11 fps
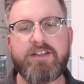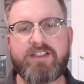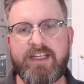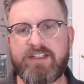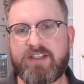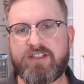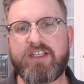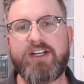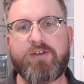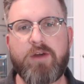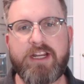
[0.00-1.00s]
since the
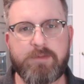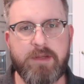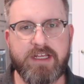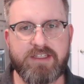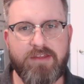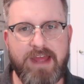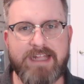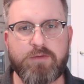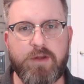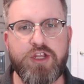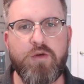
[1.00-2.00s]
Senate race, because
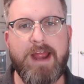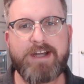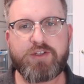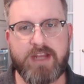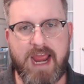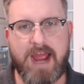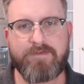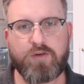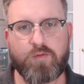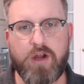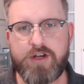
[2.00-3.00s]
that's what you actually
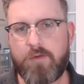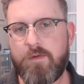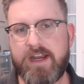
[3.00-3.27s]
have to run on.